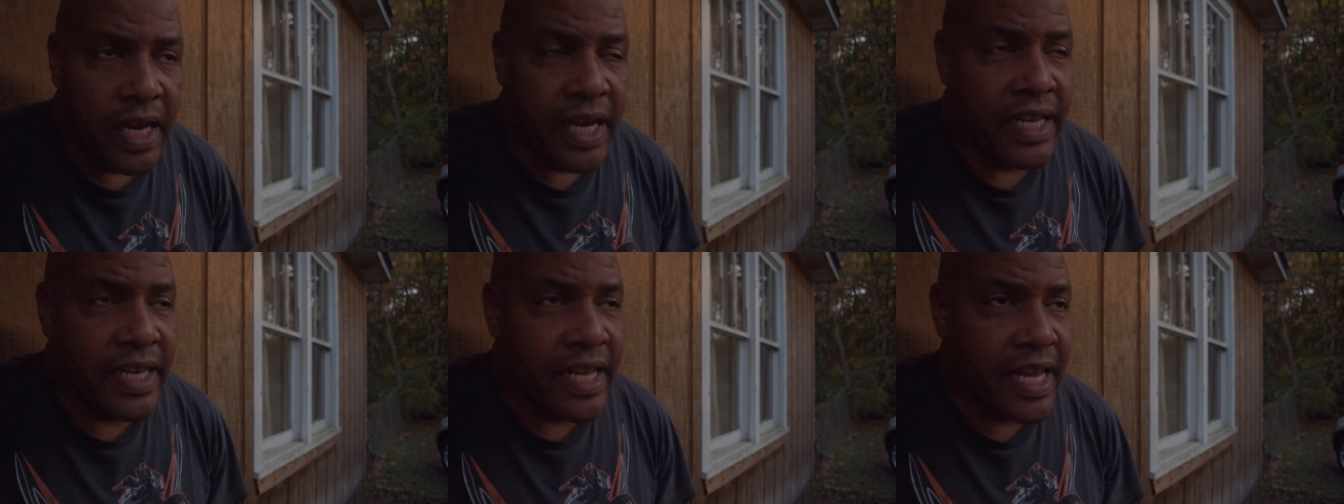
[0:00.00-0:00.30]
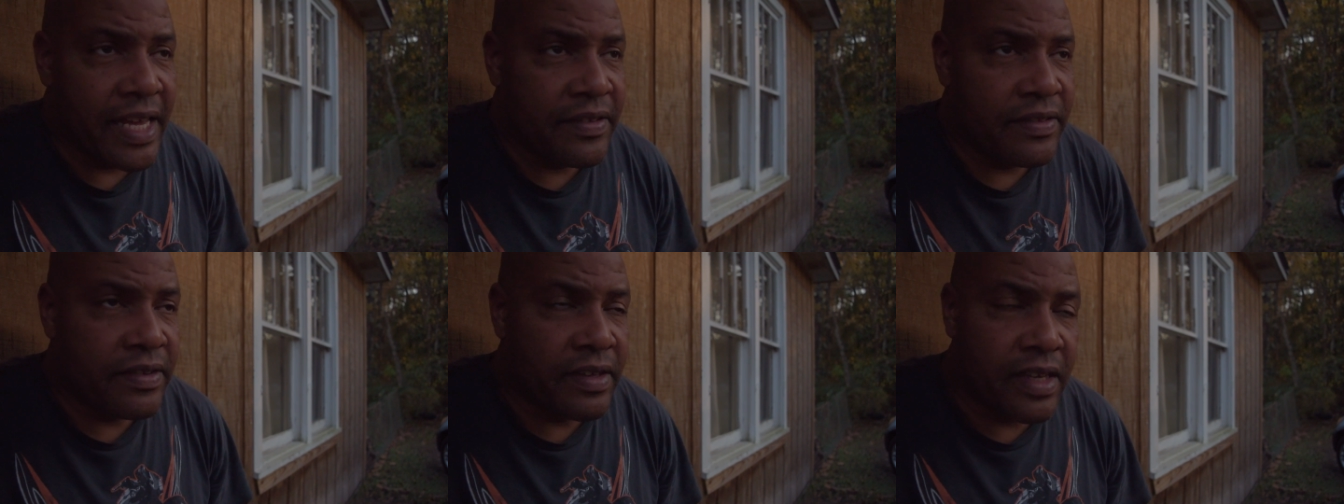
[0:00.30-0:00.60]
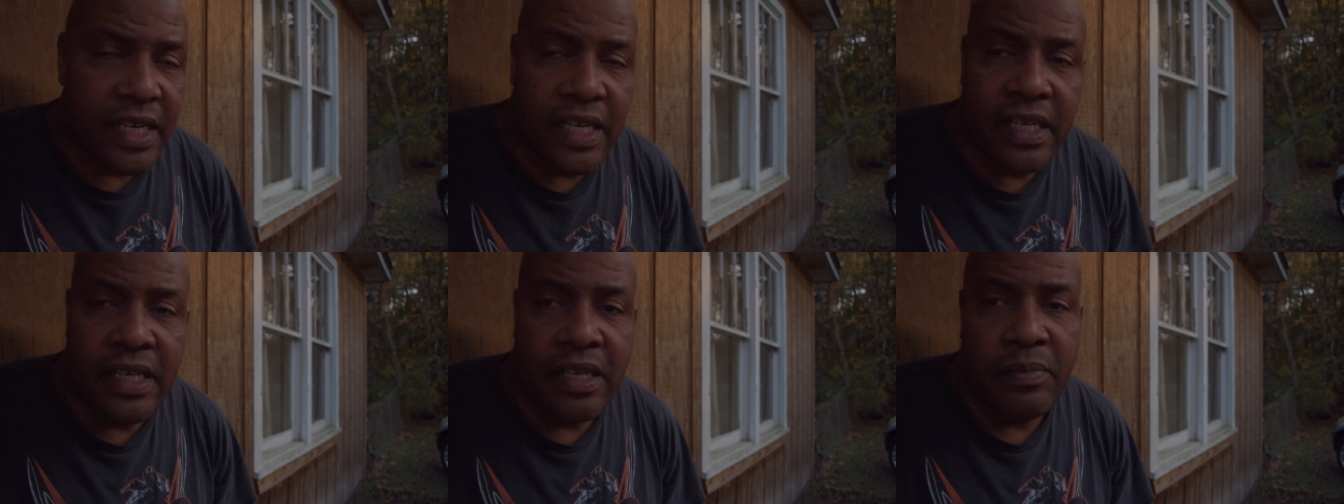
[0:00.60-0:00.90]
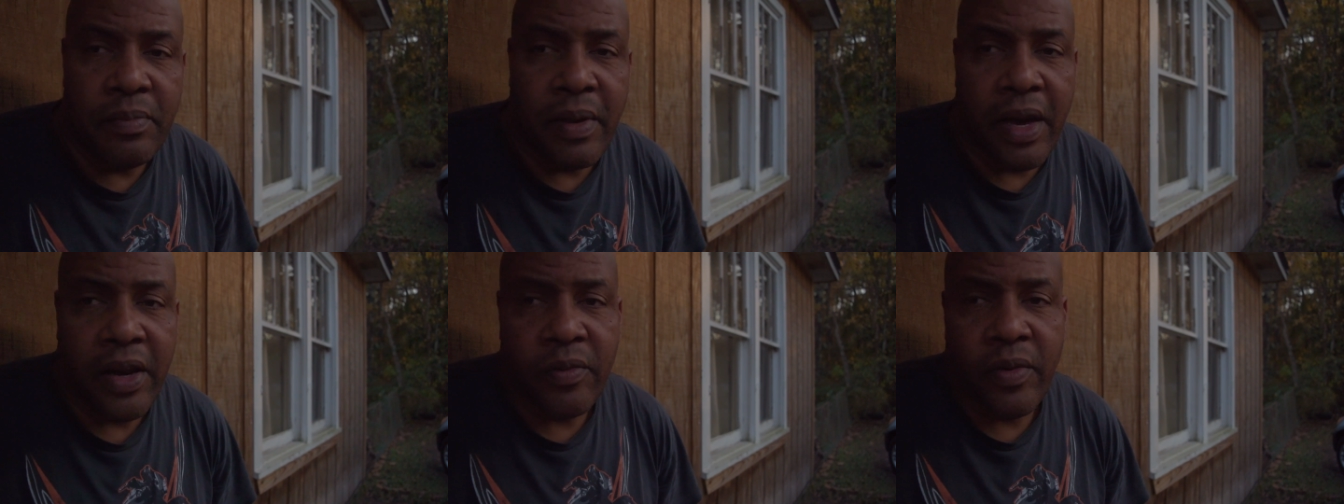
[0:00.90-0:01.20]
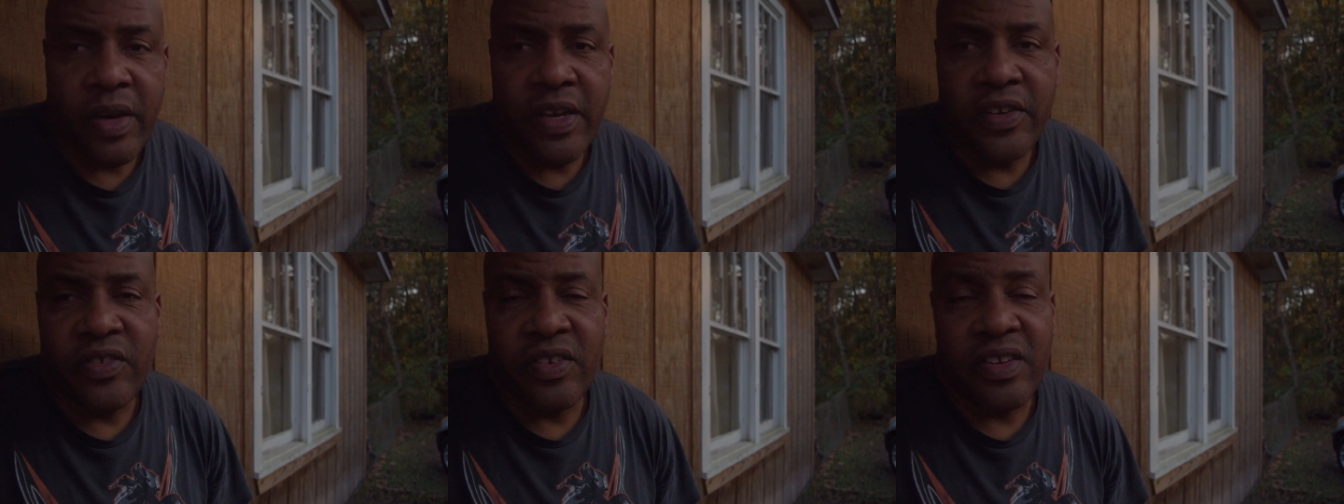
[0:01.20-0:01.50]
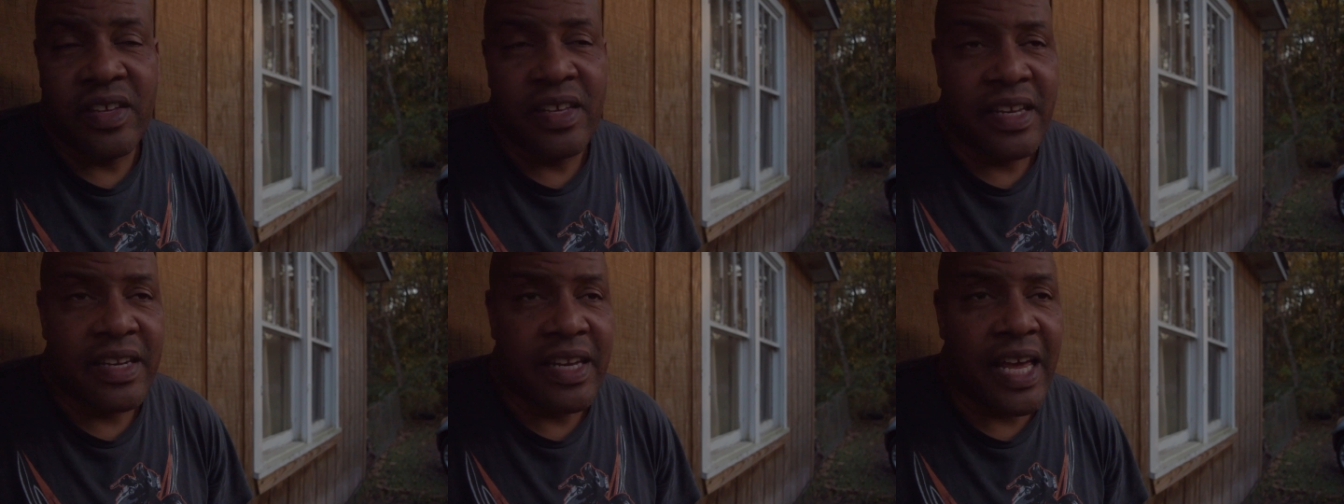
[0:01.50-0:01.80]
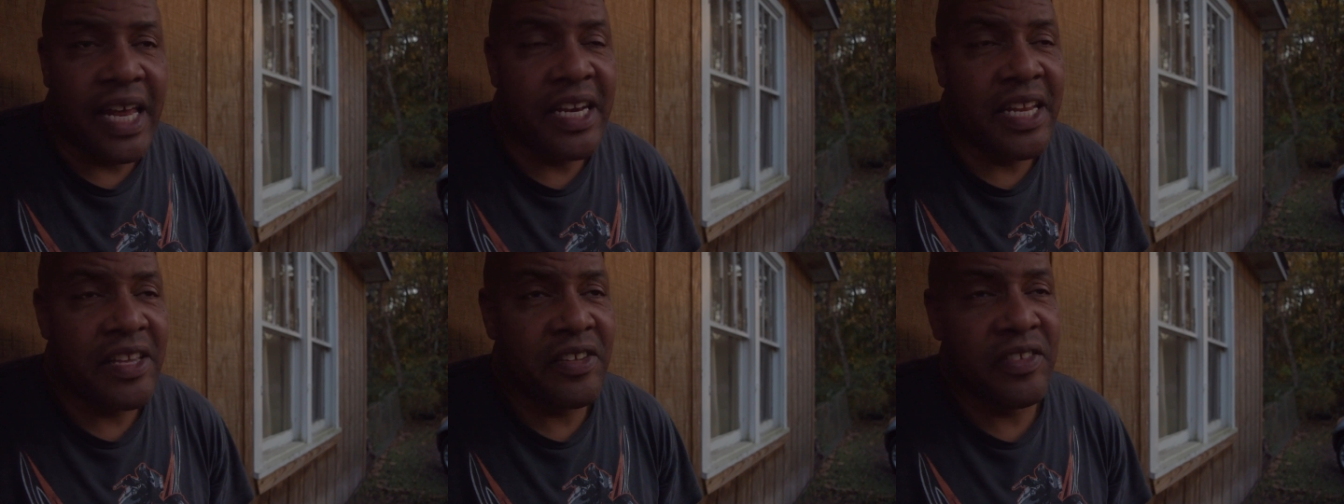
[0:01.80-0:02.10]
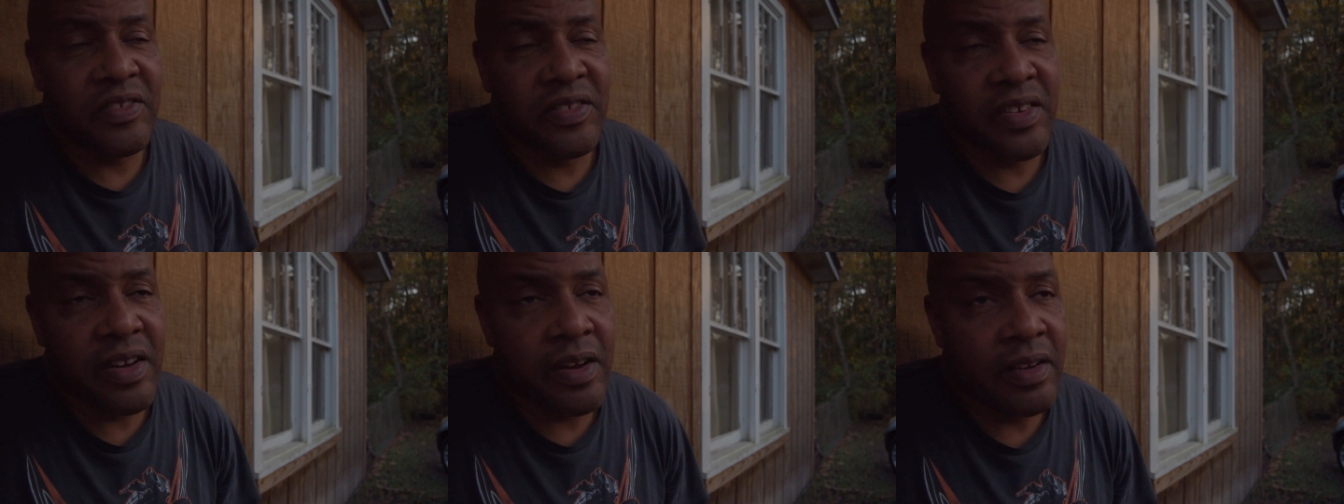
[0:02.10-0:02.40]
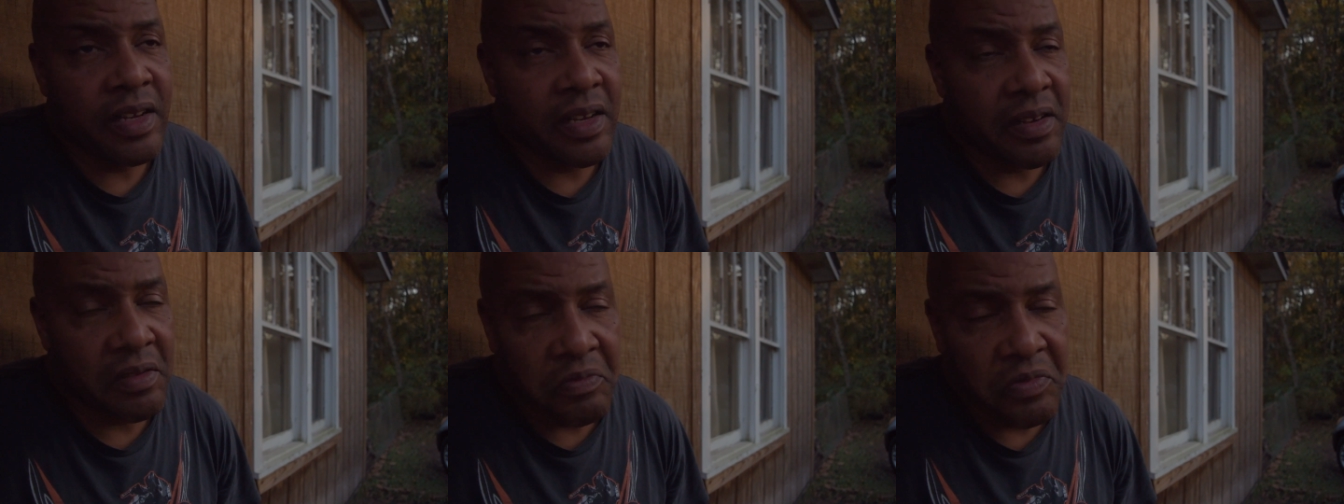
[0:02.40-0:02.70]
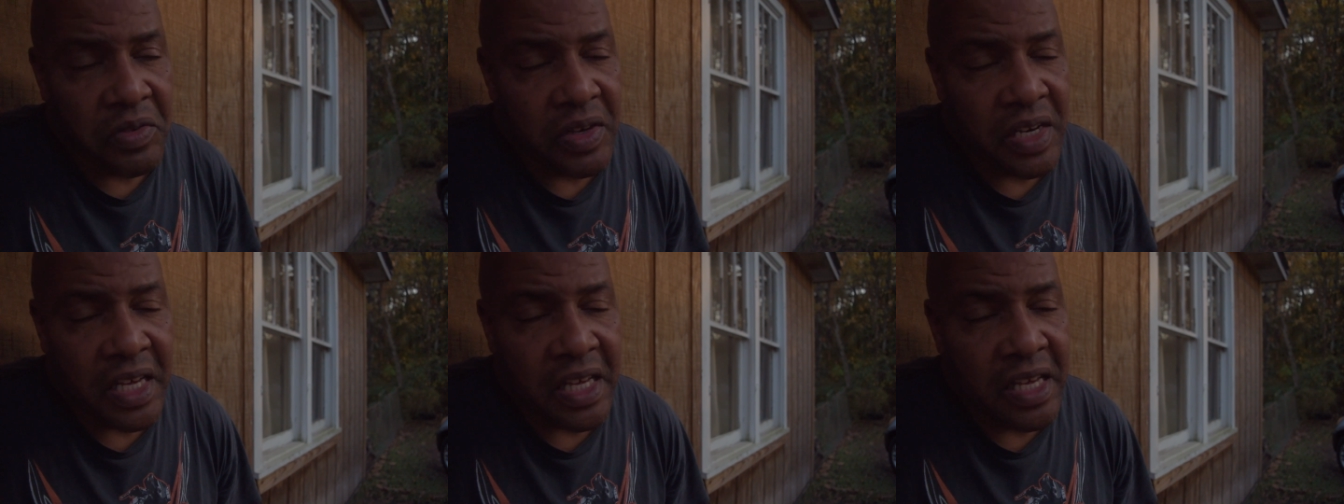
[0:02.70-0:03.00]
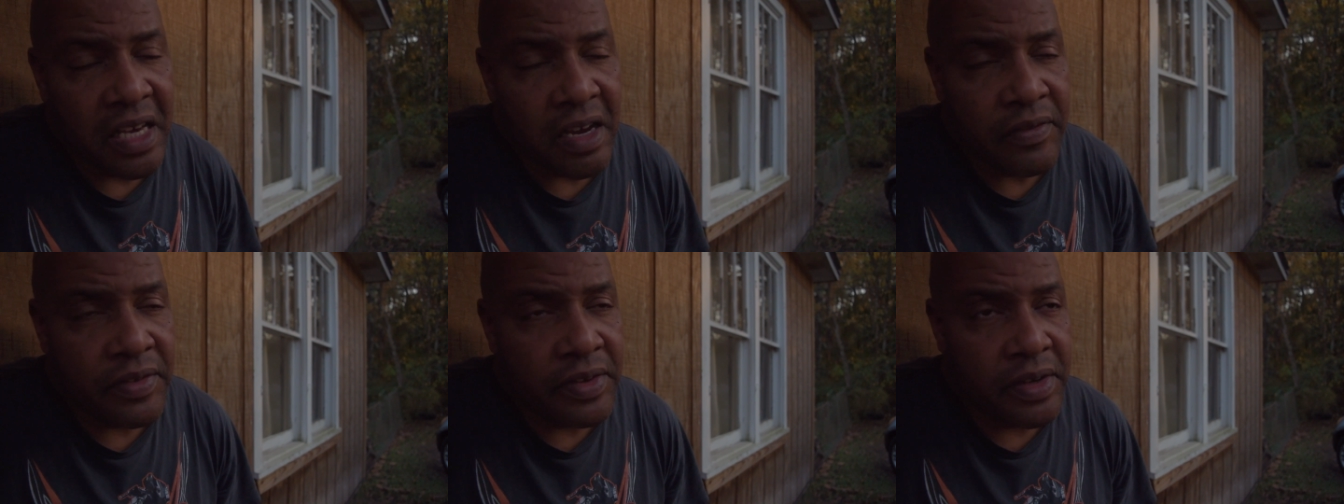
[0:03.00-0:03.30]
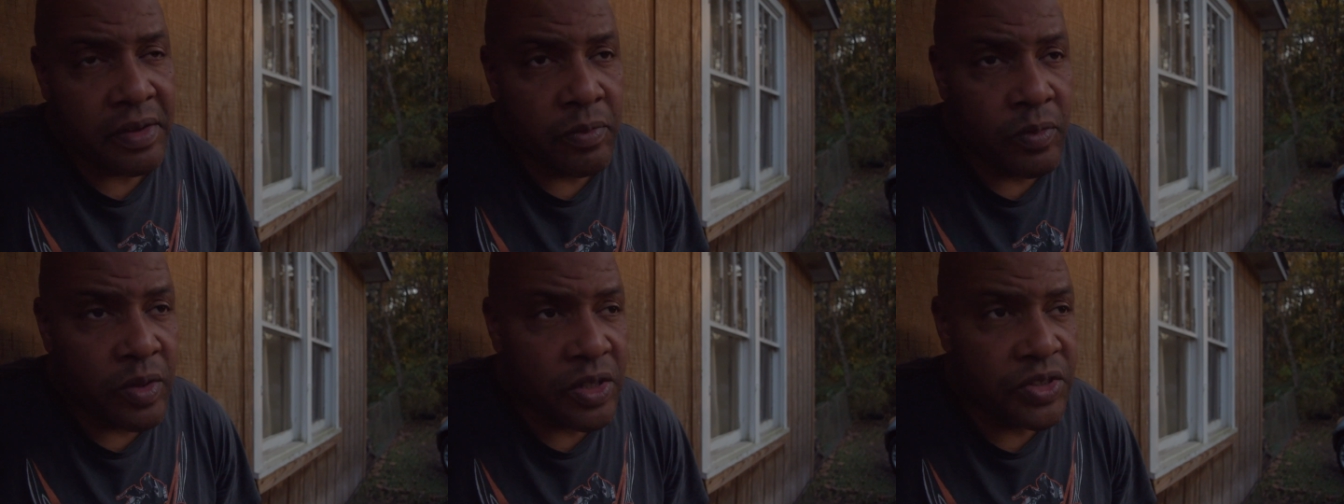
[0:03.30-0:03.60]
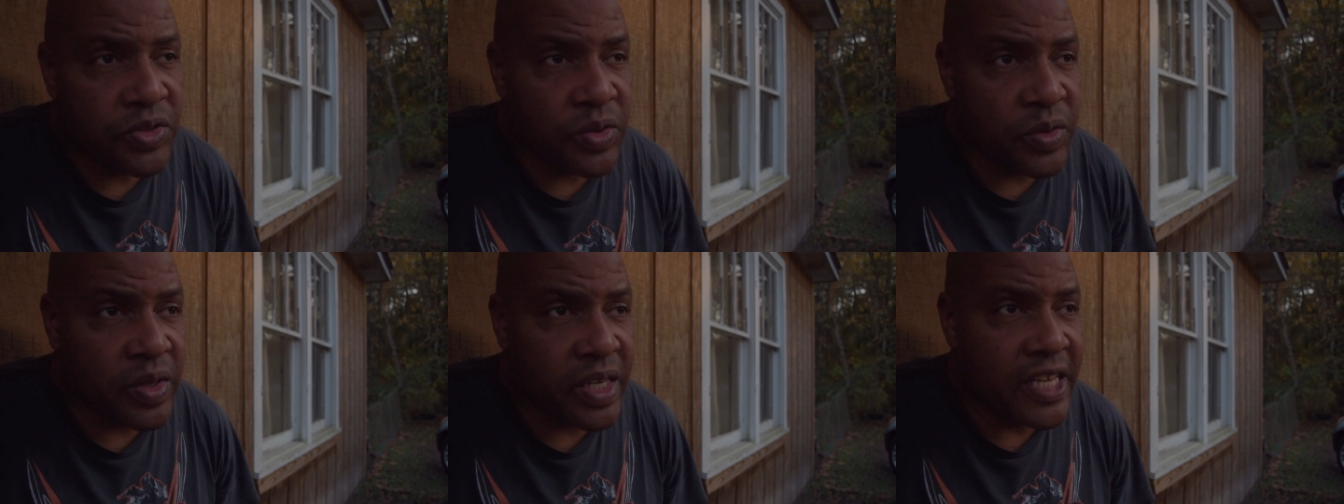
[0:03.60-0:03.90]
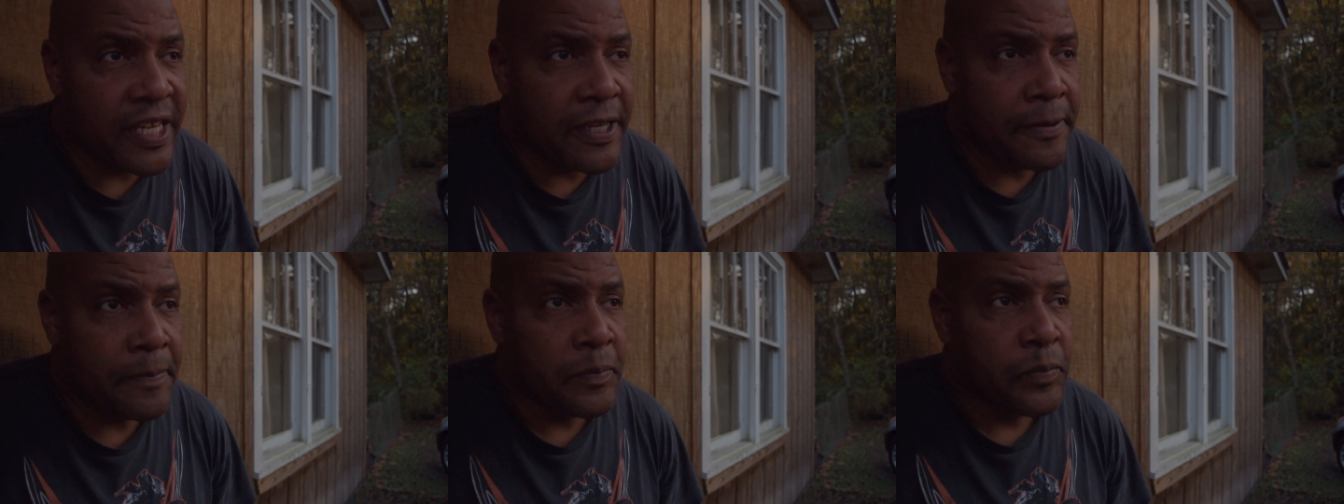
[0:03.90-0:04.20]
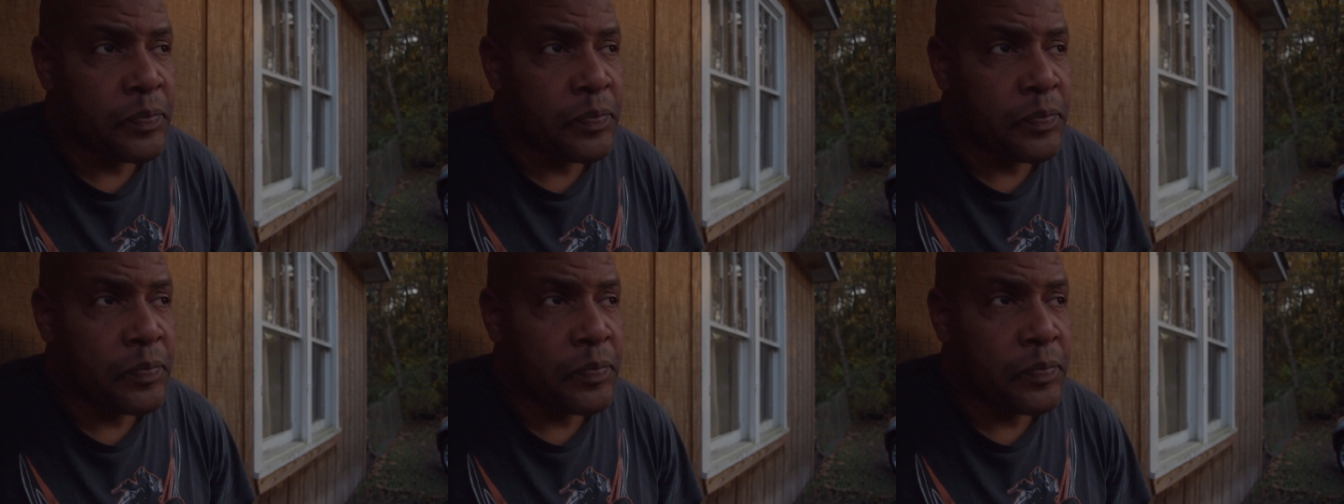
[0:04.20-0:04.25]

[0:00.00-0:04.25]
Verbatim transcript: and that's eating in moderation. Not necessarily really governing what you eat.